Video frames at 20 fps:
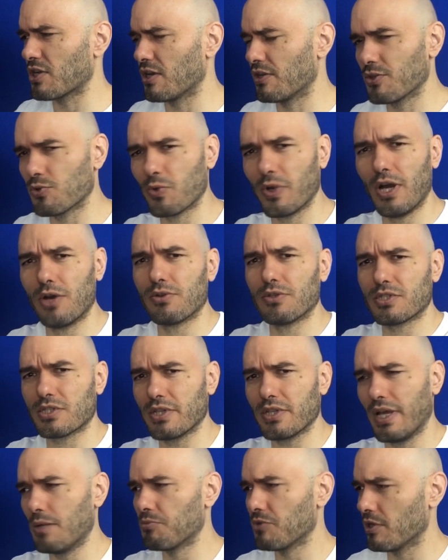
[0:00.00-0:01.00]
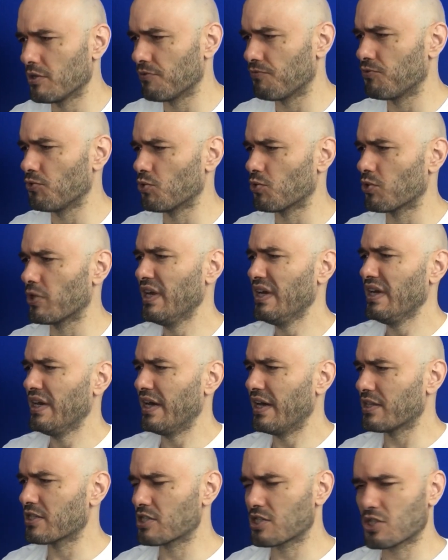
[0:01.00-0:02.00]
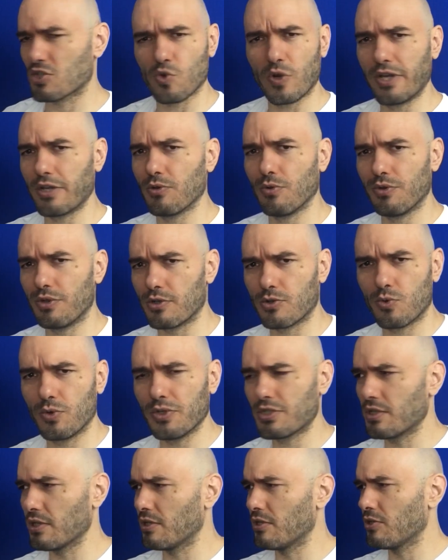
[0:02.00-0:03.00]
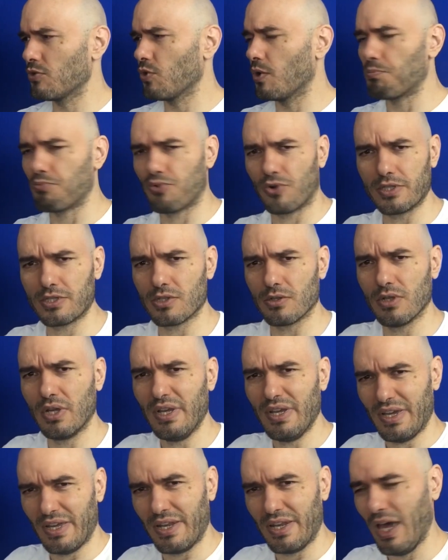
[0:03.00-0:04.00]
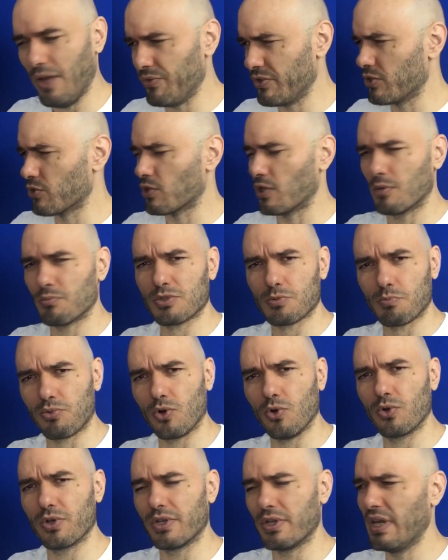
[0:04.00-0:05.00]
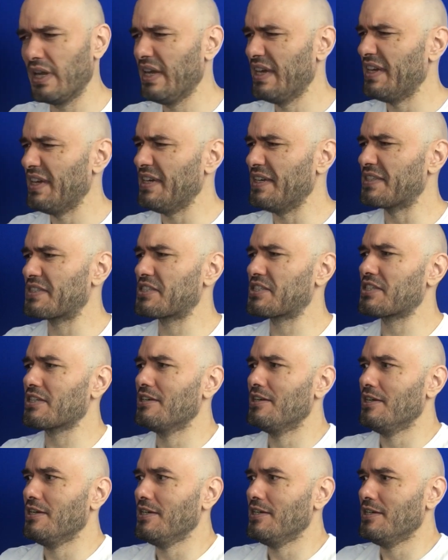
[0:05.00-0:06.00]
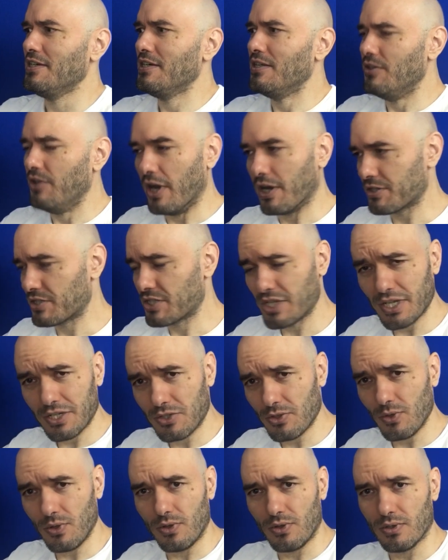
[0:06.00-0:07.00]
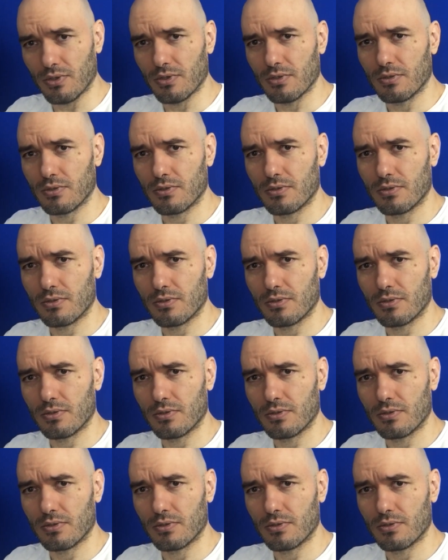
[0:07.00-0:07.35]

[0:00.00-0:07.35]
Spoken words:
on the ground and slammed on the floor and strangled and twisted into a pretzel and having your arms broken. It's not gentle.